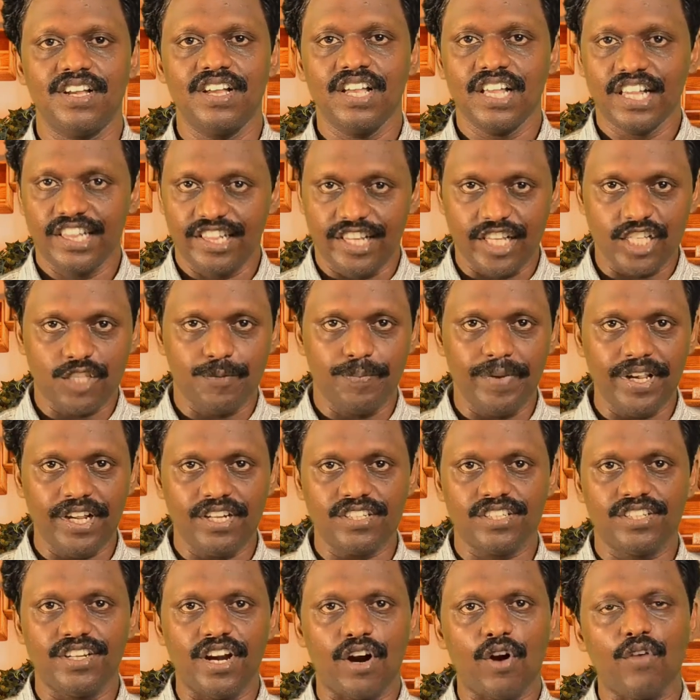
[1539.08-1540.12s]
This means
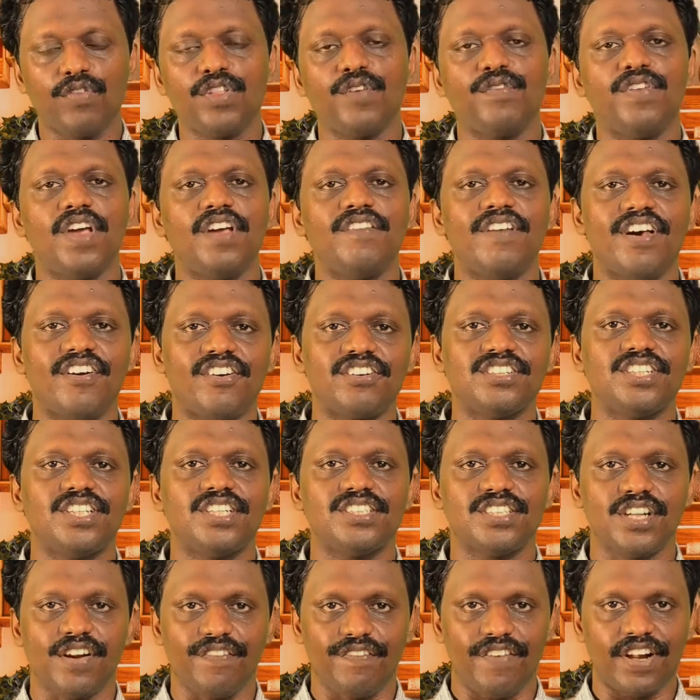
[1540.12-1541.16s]
none of the wave energy is
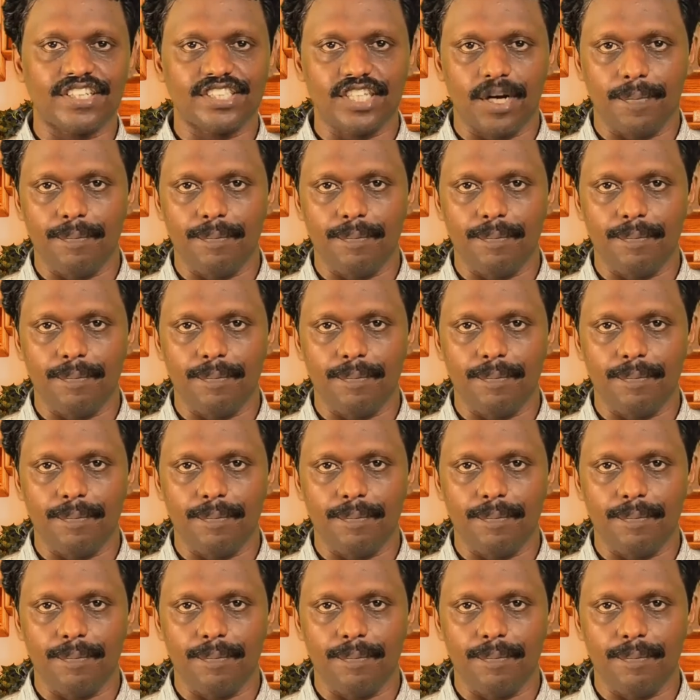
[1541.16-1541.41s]
reflected